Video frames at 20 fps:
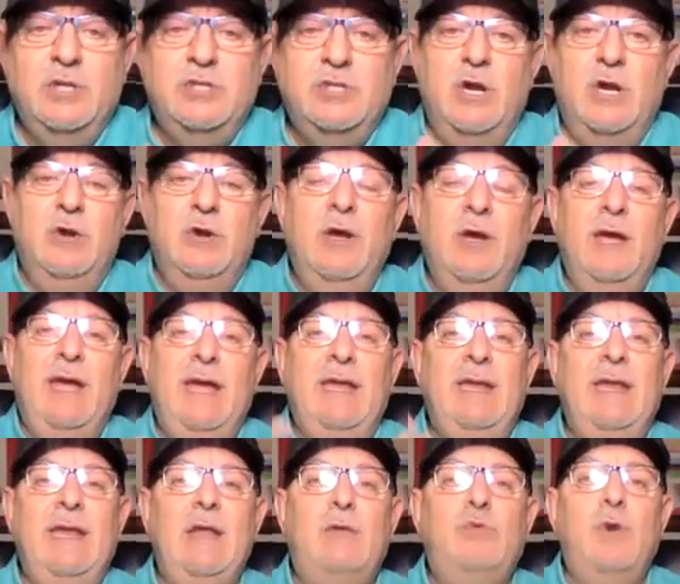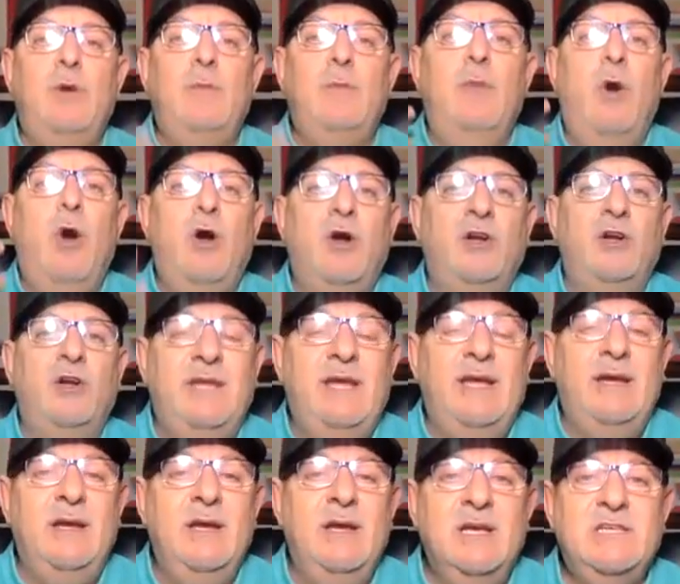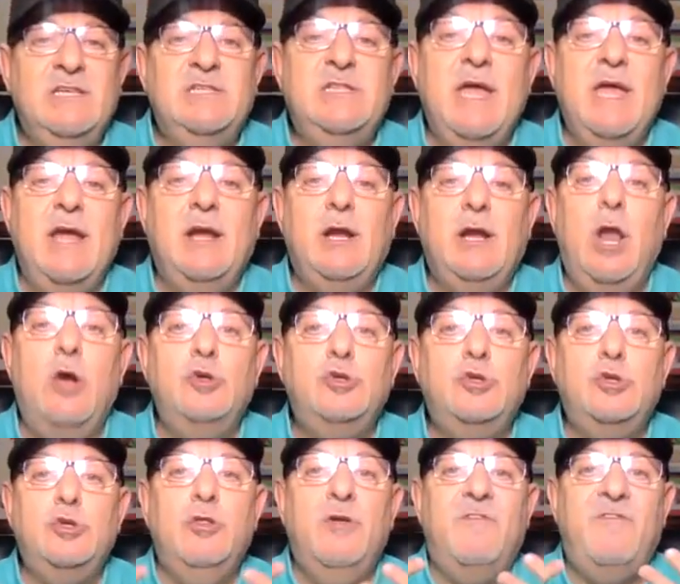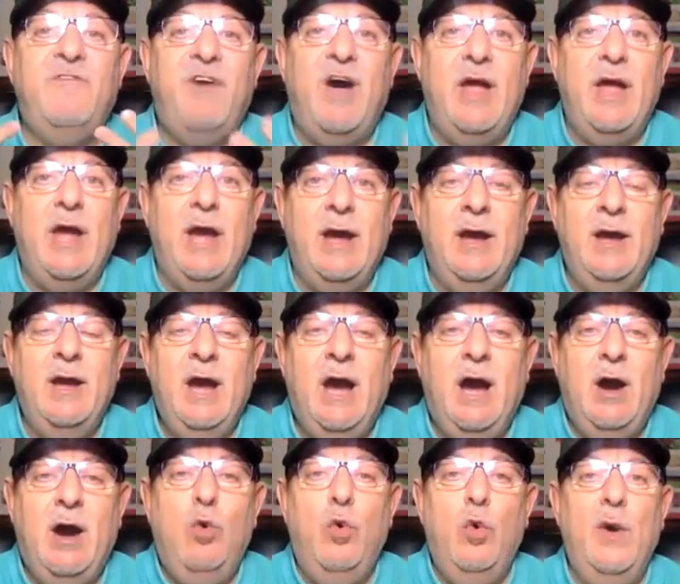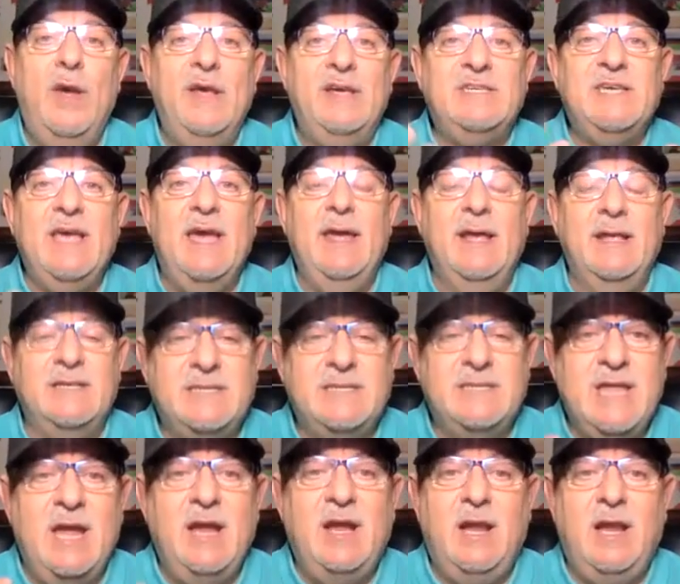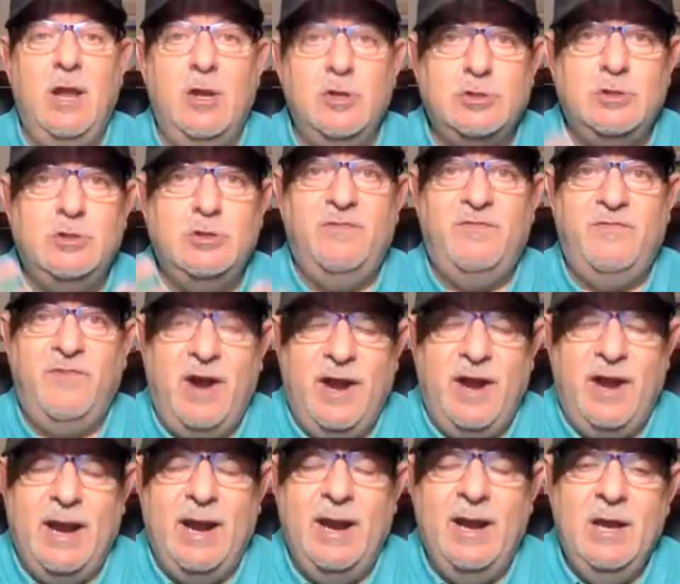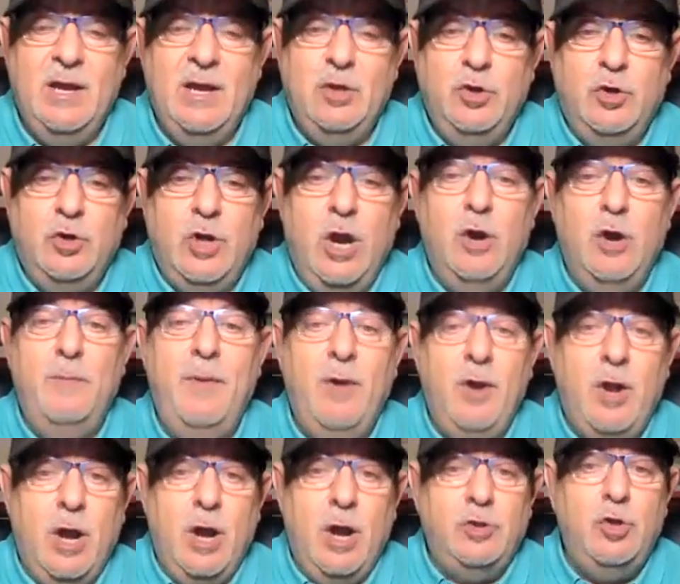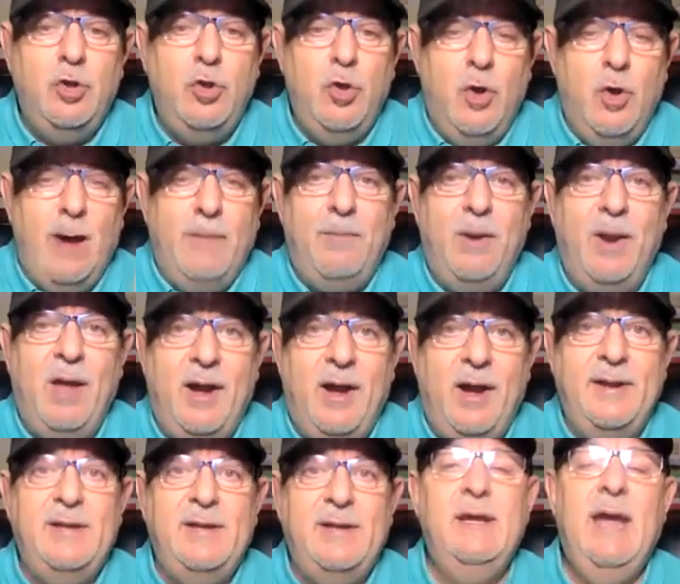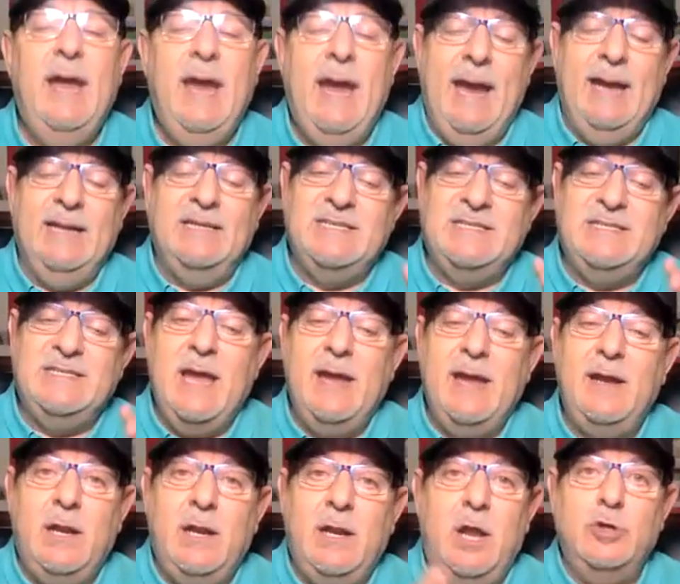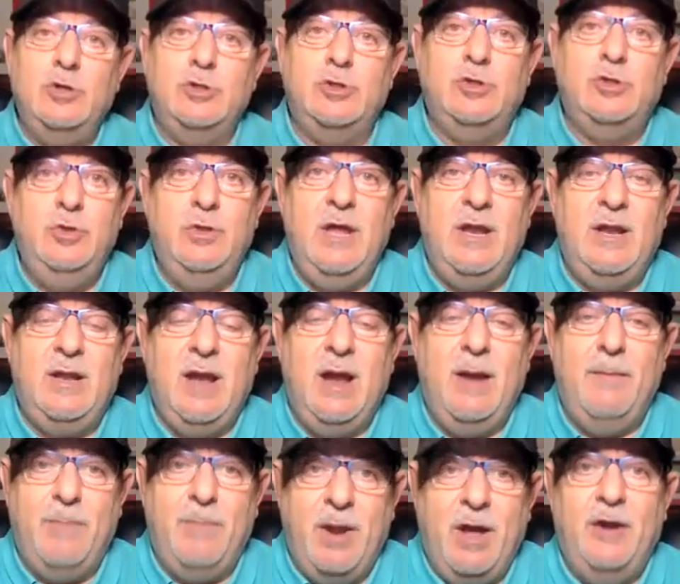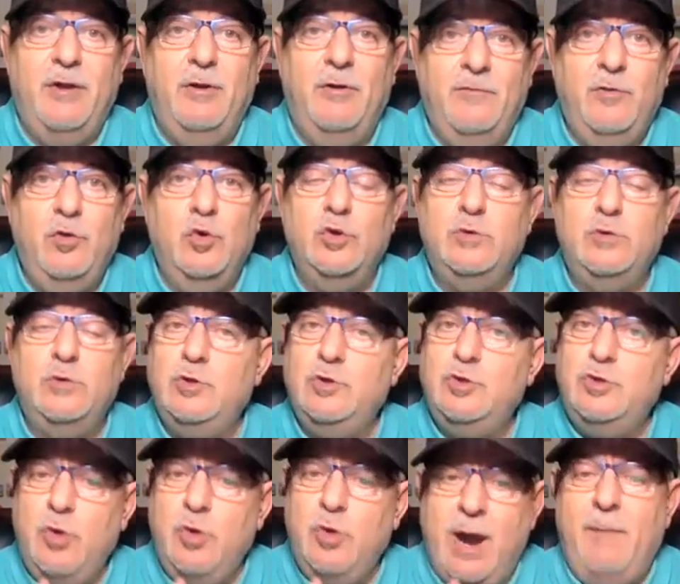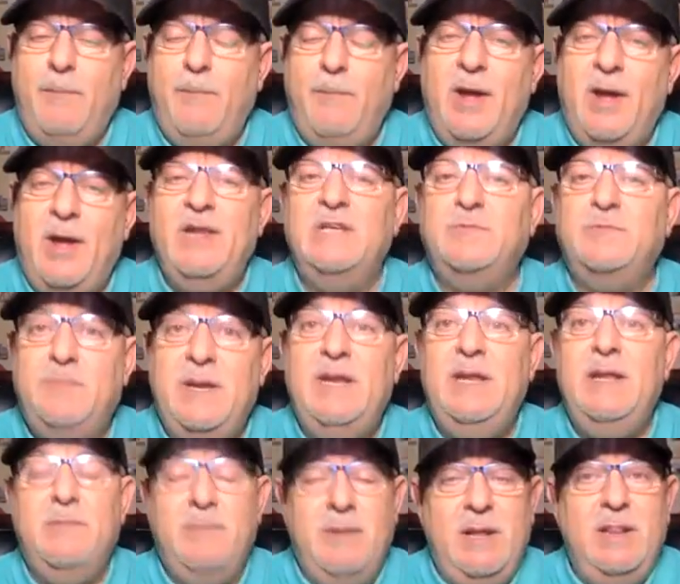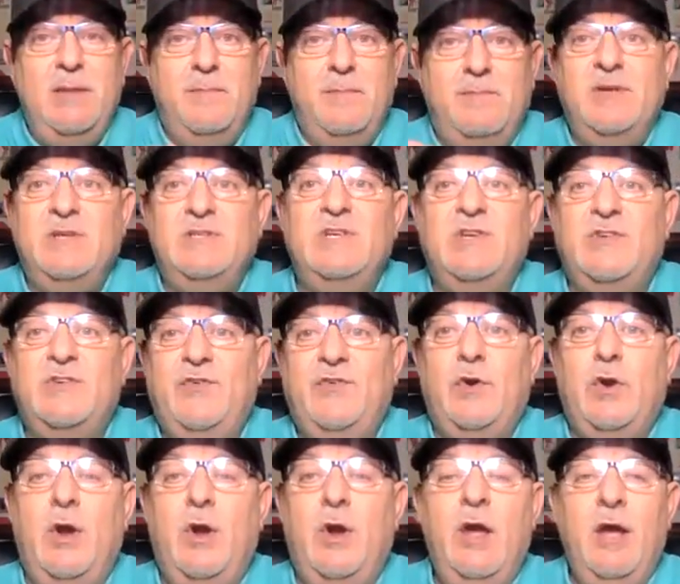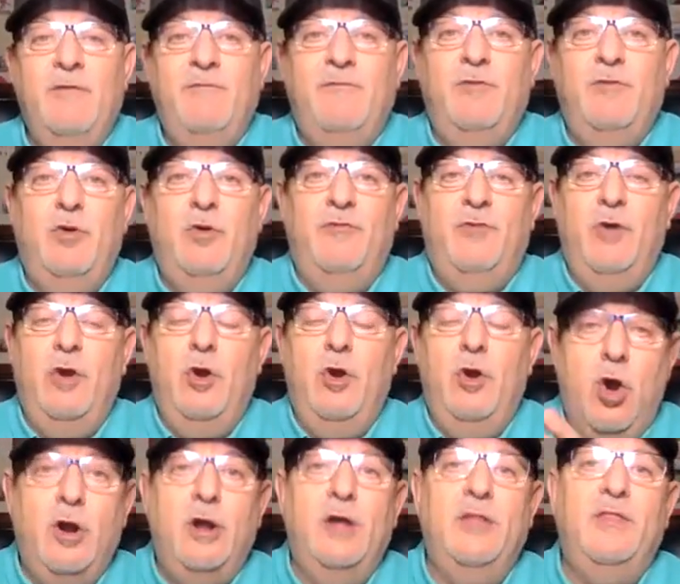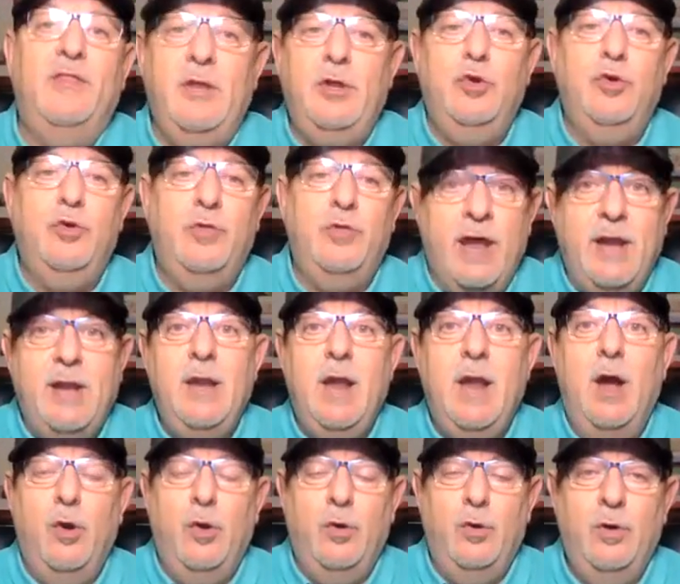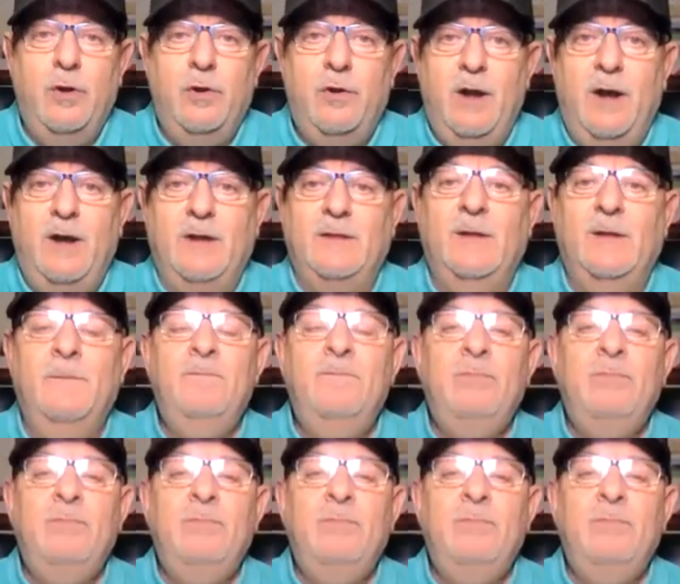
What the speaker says: So in network marketing, stay close to the fire. I always say it, stay close to the fire. You go to your upline and stay close to that upline of yours because your upline has been in the business for longer than you. They know, right?